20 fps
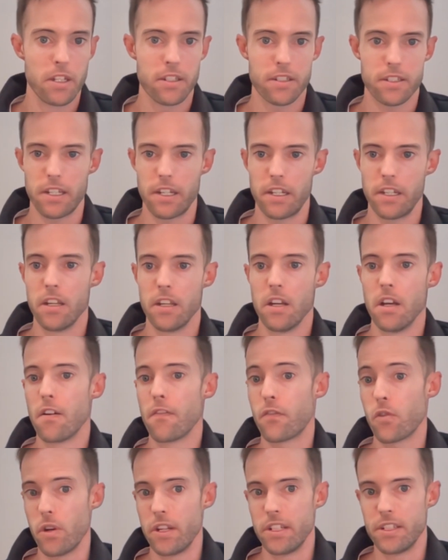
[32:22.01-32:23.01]
say,
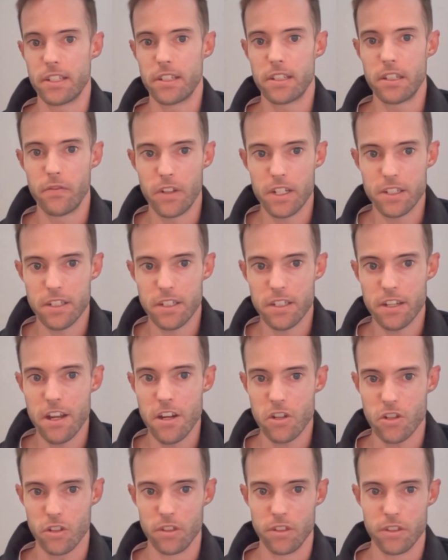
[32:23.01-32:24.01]
forensic
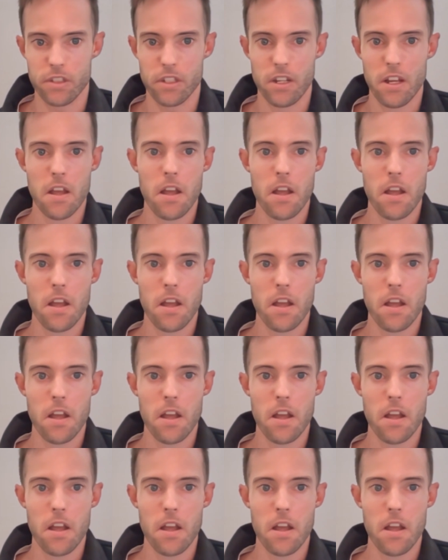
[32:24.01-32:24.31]
investigations.